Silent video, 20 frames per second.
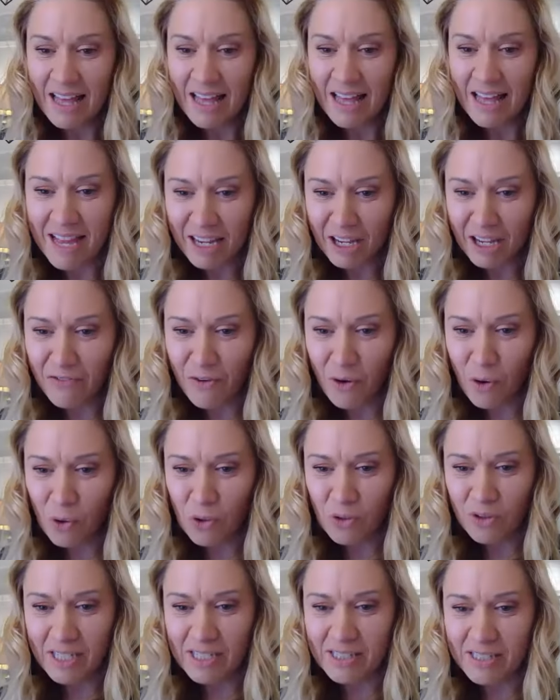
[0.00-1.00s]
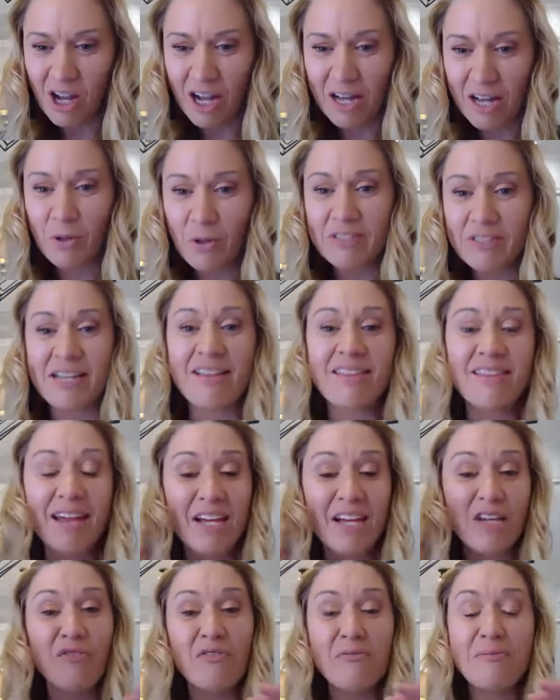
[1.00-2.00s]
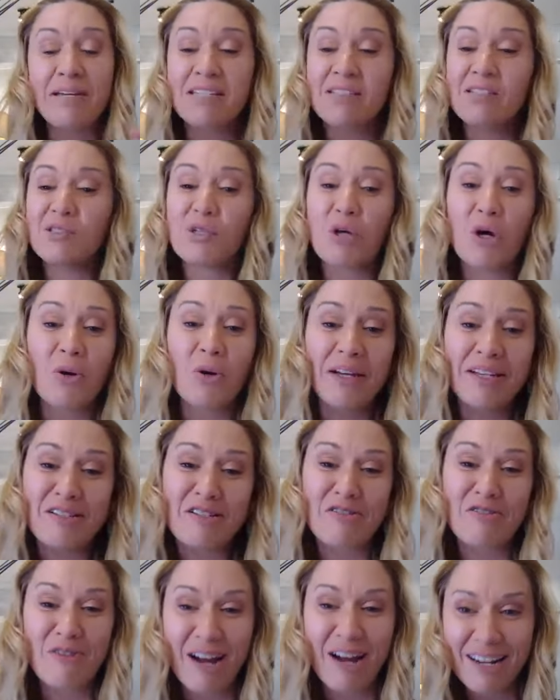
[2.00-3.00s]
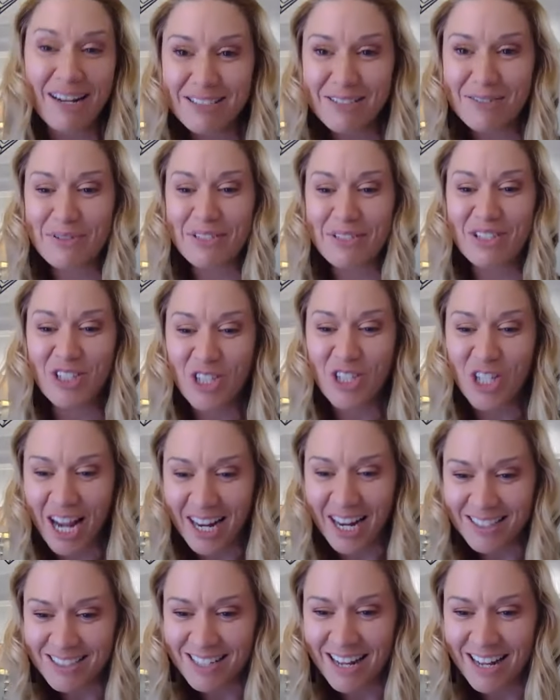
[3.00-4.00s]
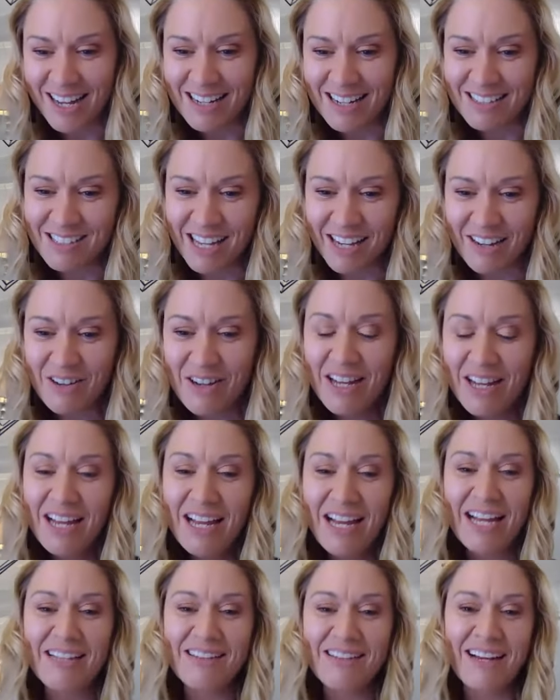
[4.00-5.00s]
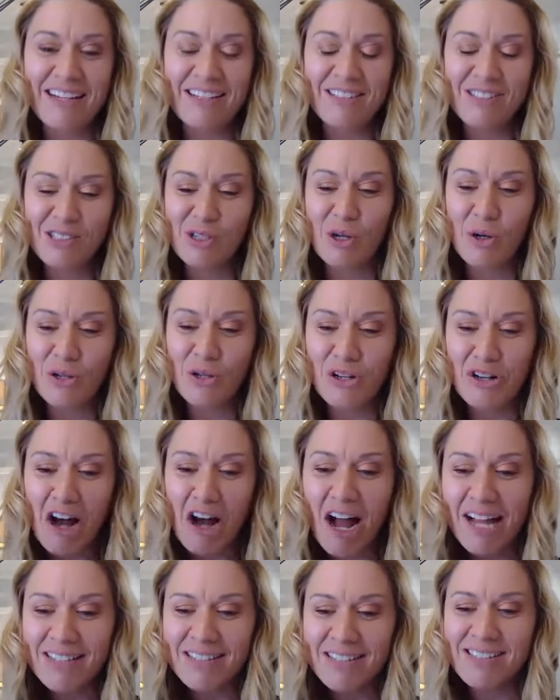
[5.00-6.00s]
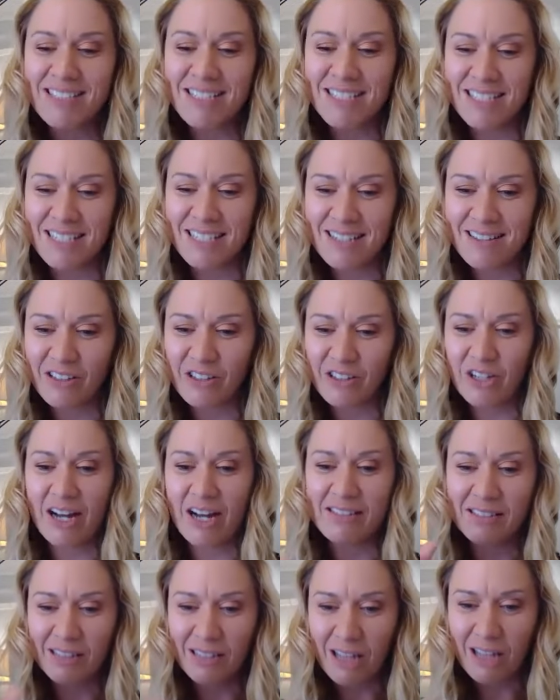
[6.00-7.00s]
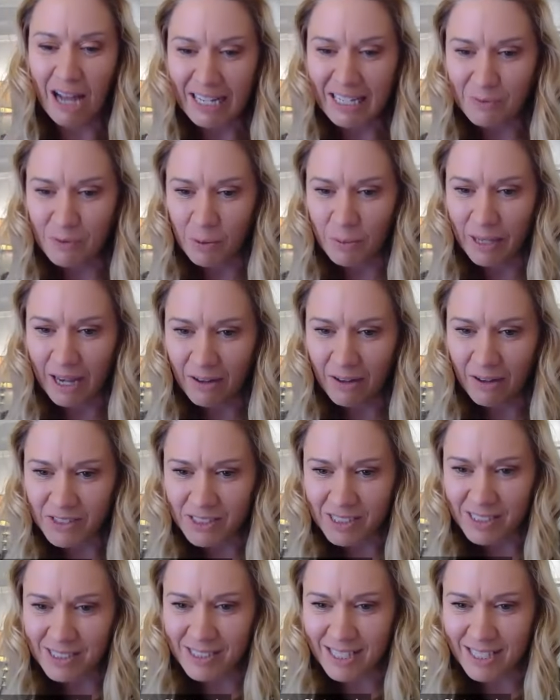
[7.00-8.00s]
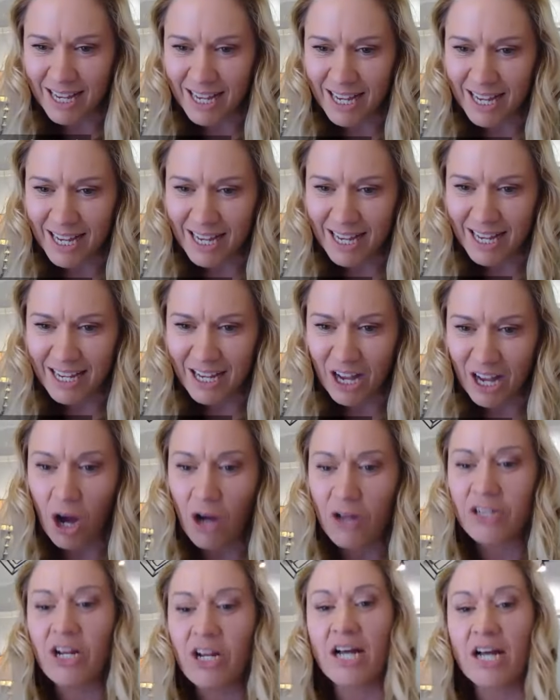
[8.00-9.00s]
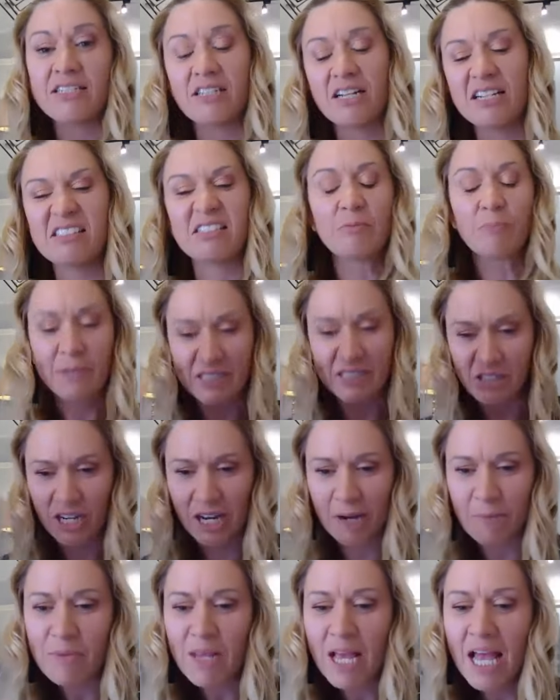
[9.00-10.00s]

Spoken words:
thank you for all these kind words, and thank you for being so interactive with the chat today. It's so nice to hear that you guys are liking what we have to say. Oh, 99, that's okay.